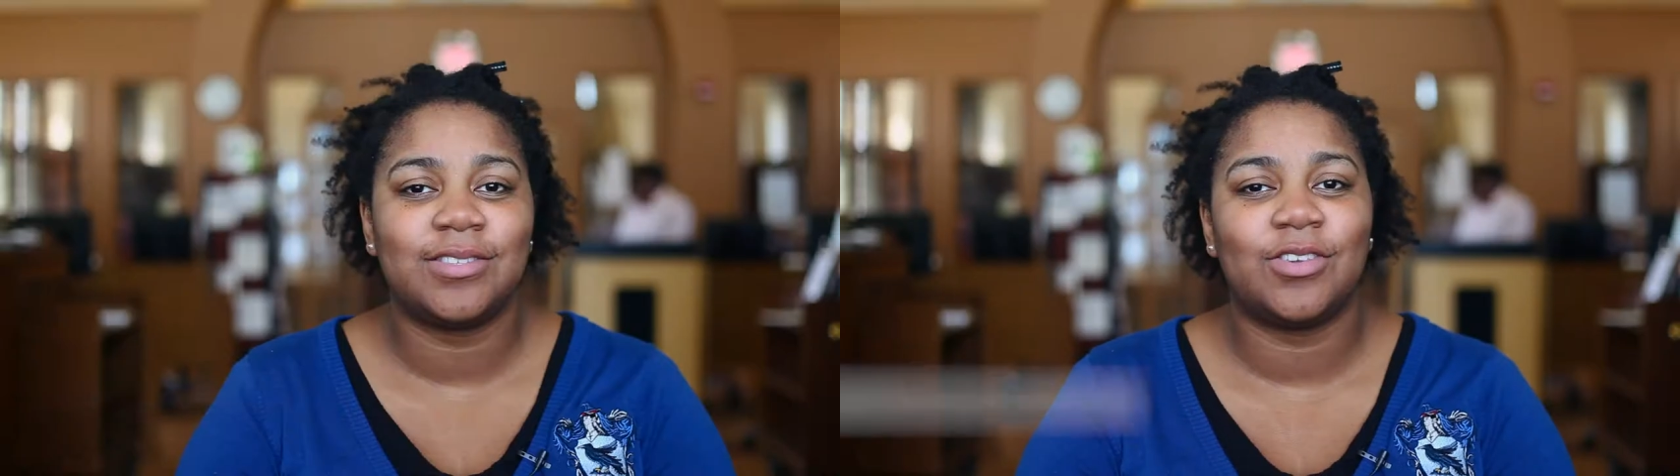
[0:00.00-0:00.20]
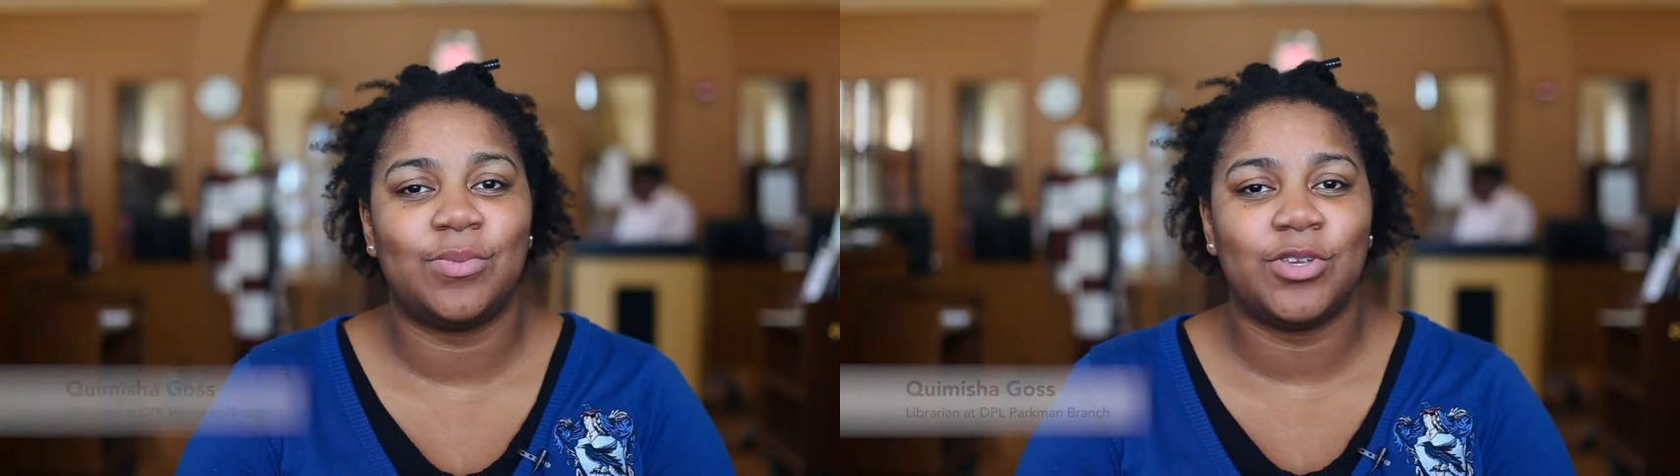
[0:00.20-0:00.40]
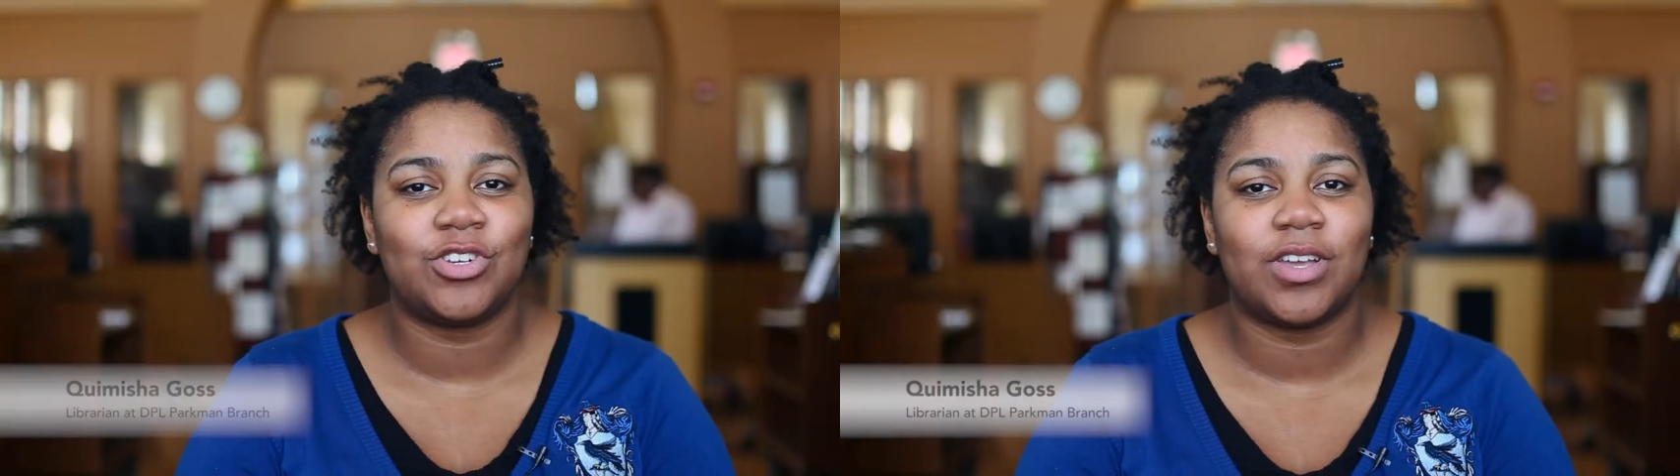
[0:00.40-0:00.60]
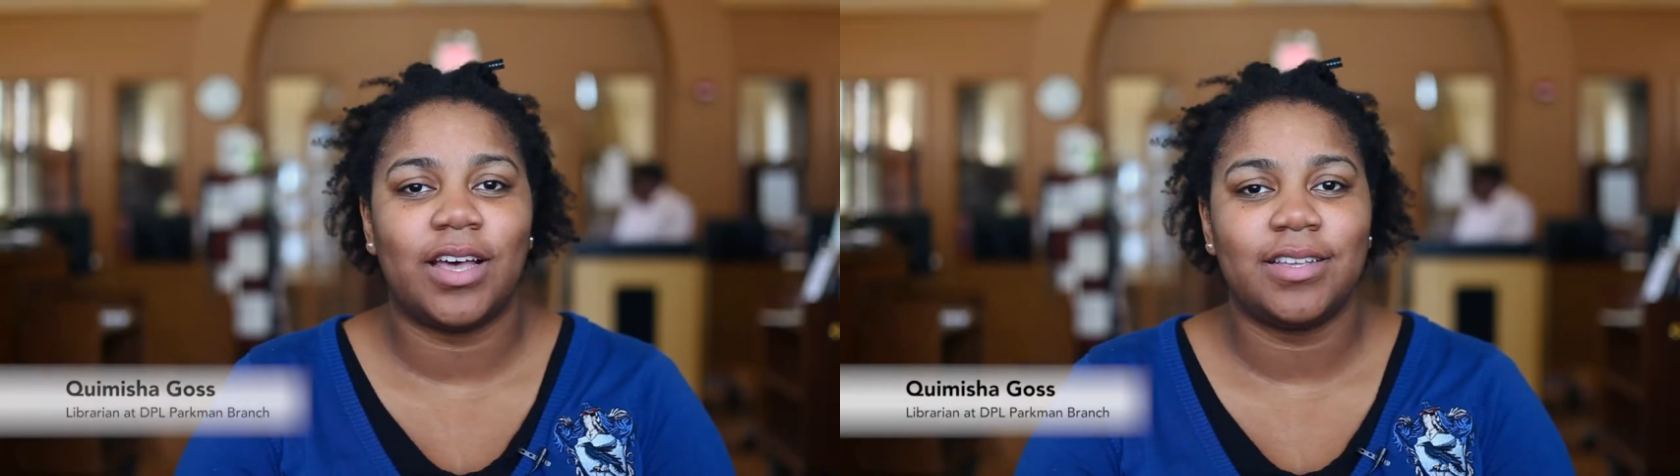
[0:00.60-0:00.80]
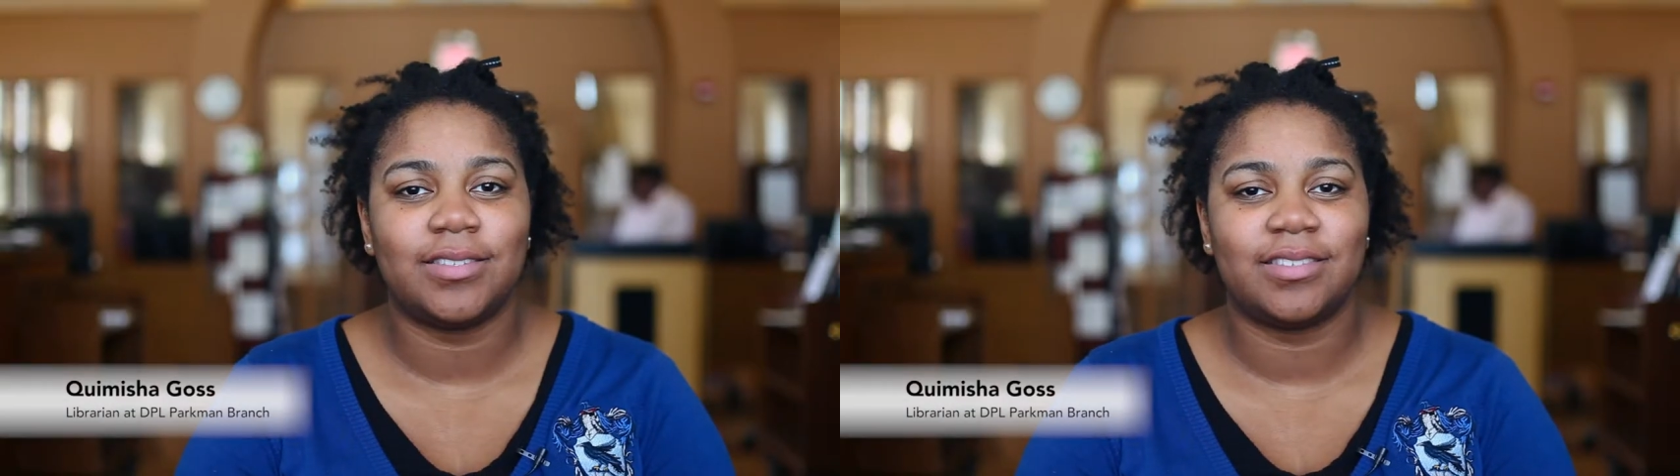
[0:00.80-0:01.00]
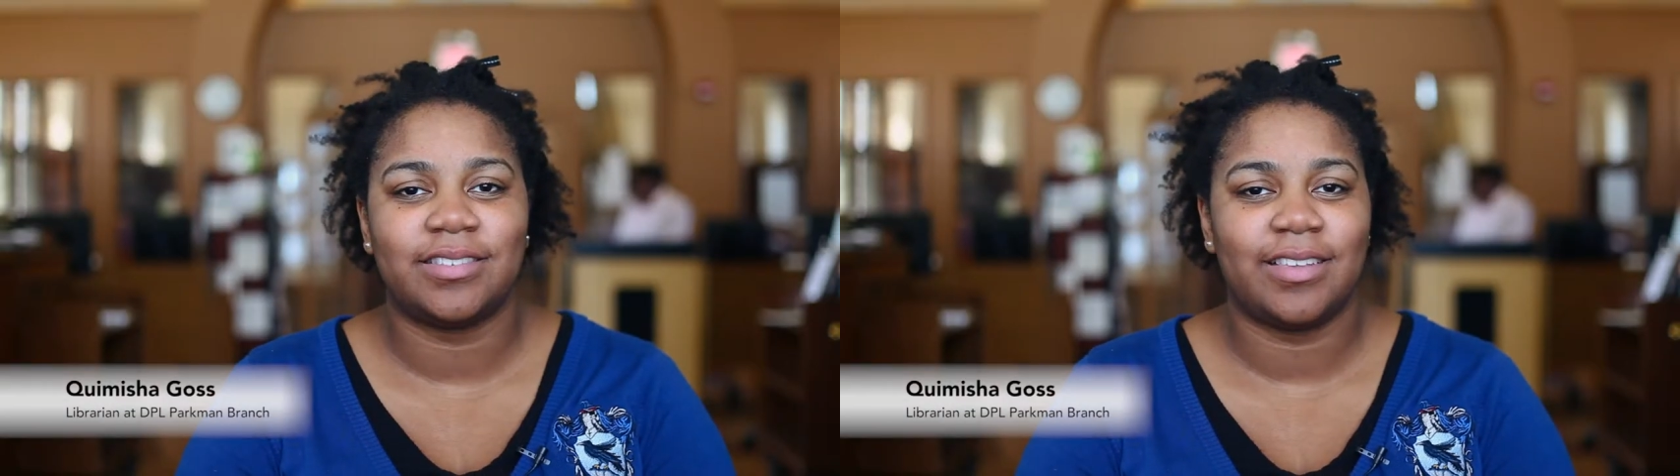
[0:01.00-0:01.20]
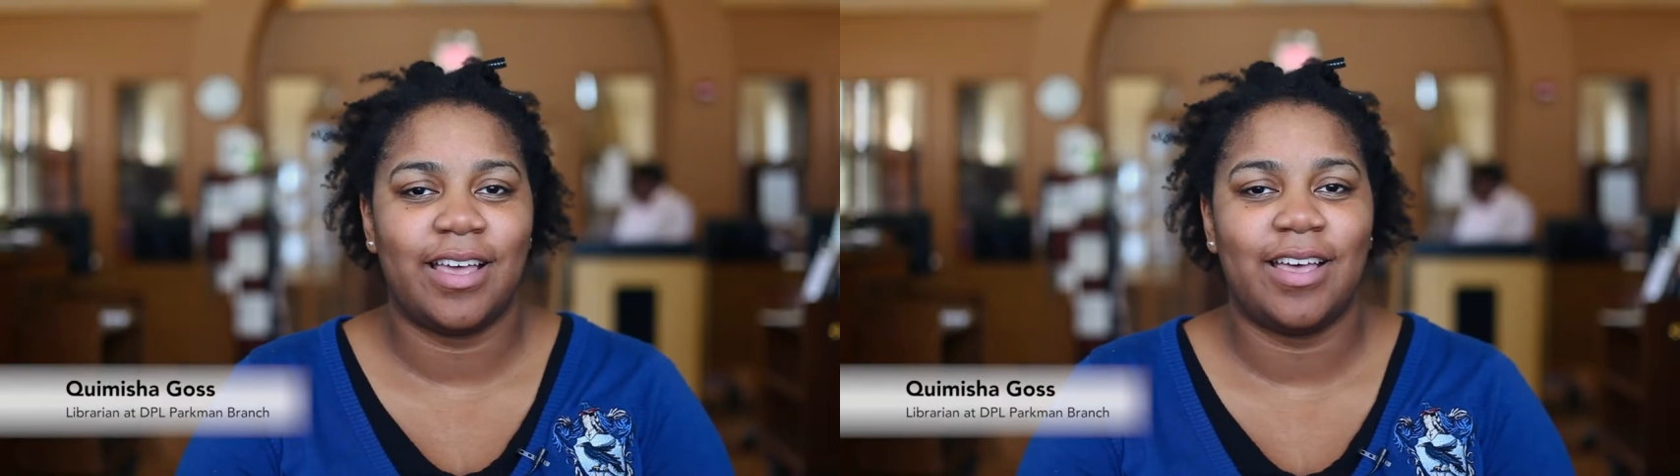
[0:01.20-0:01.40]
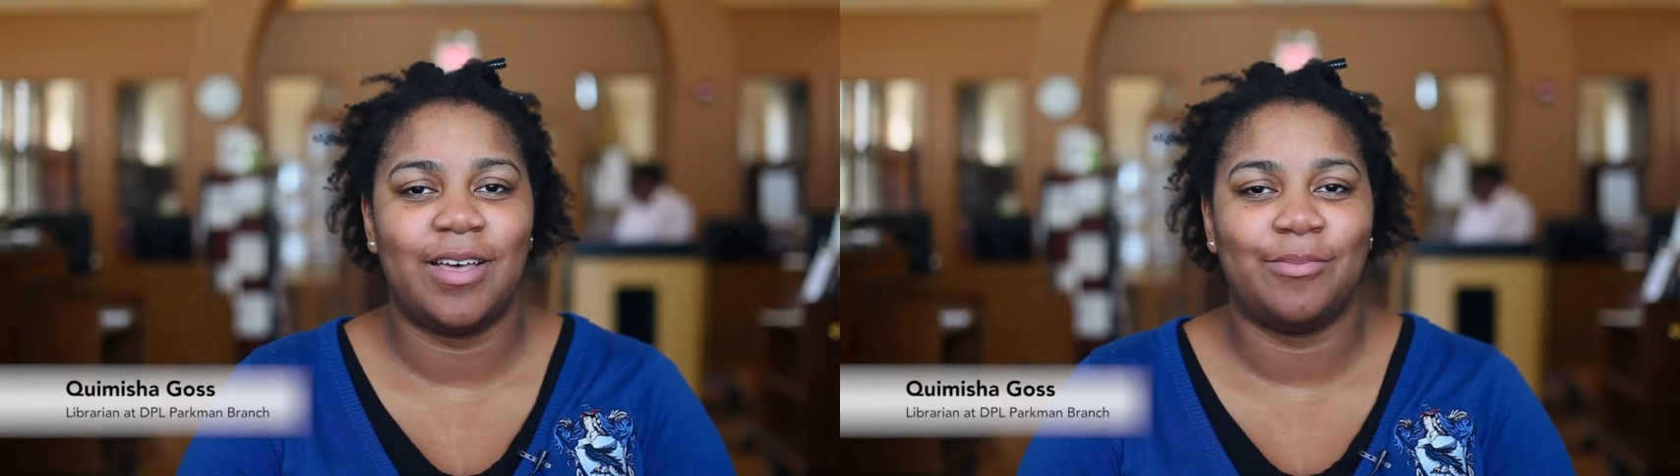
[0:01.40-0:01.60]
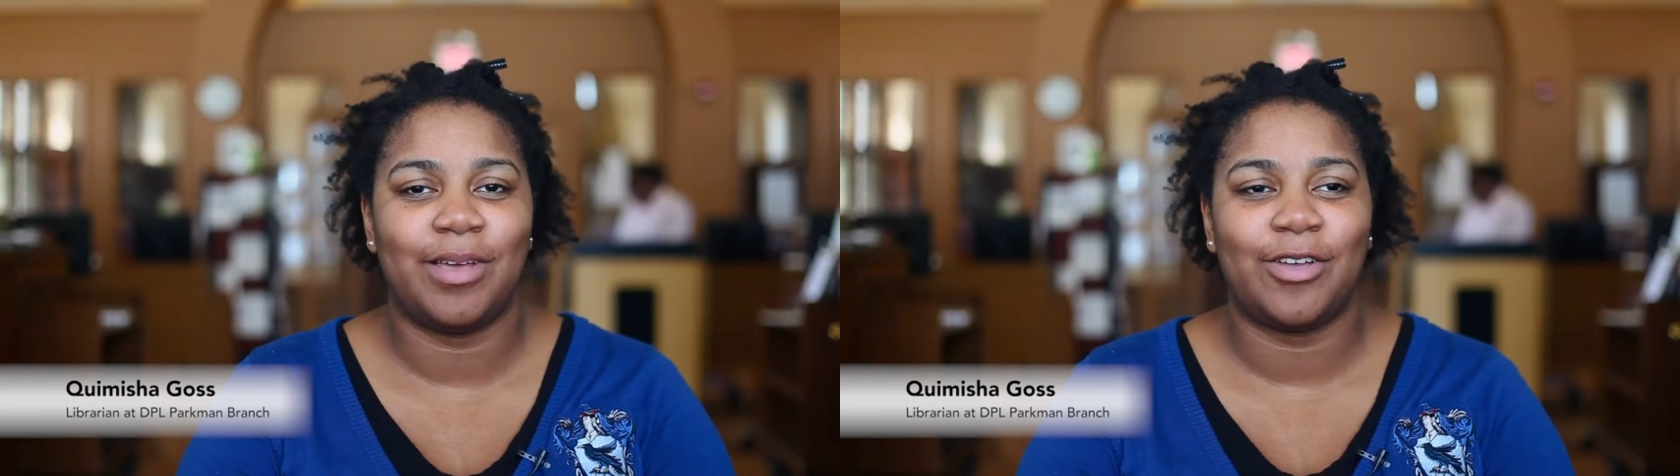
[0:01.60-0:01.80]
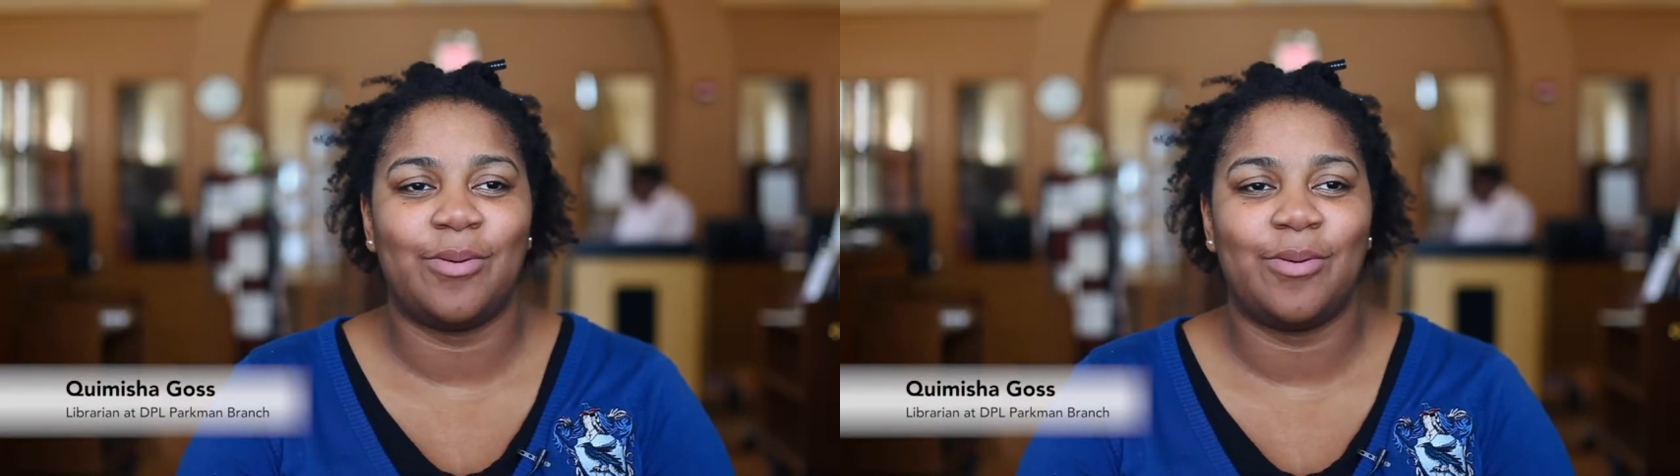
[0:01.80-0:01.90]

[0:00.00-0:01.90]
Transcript: Kimisha Goss. I